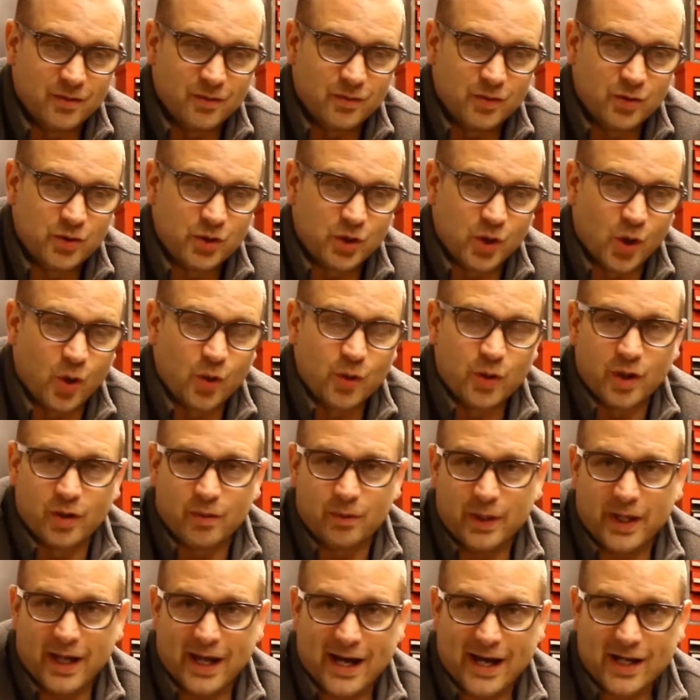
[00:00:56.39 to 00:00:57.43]
show their
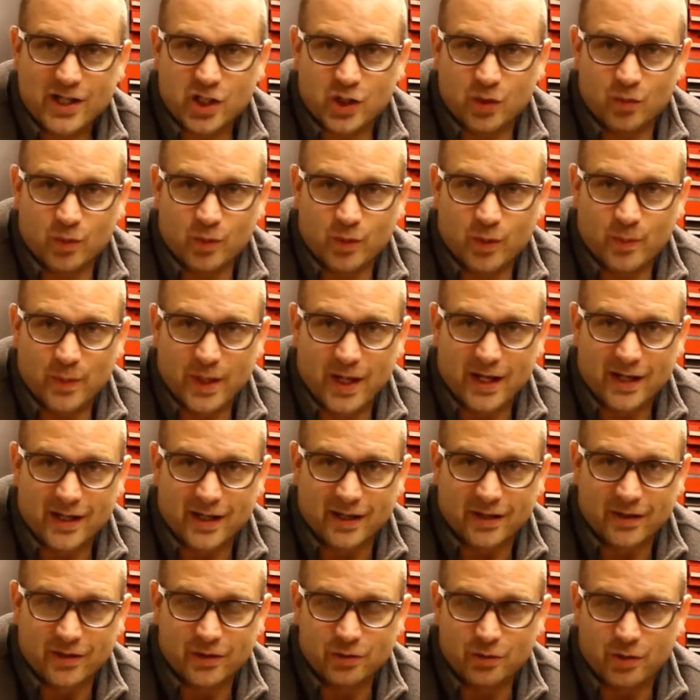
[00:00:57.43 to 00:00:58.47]
reaction when we back
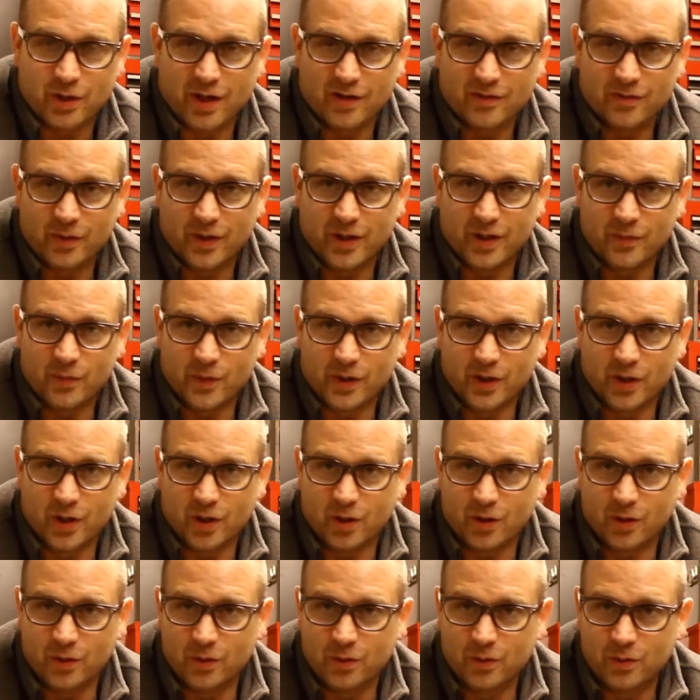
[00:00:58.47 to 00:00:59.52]
out of the driveway and we
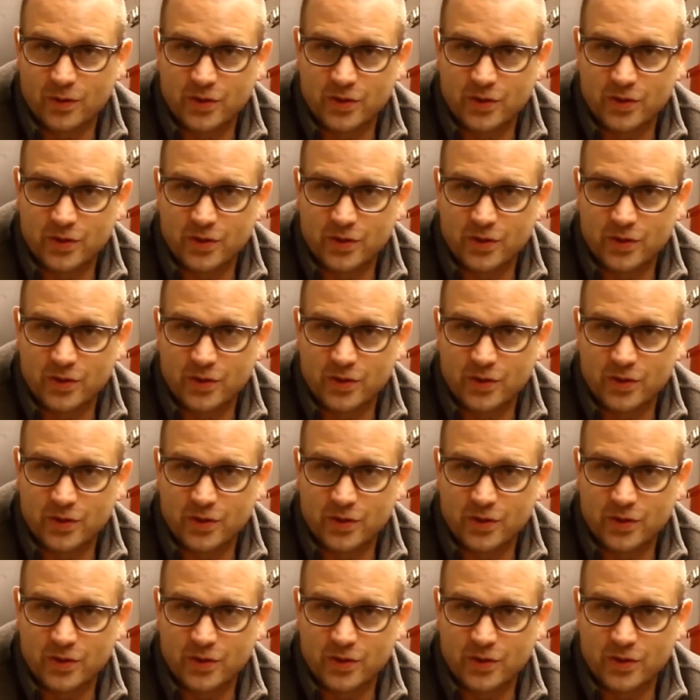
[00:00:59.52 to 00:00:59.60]
go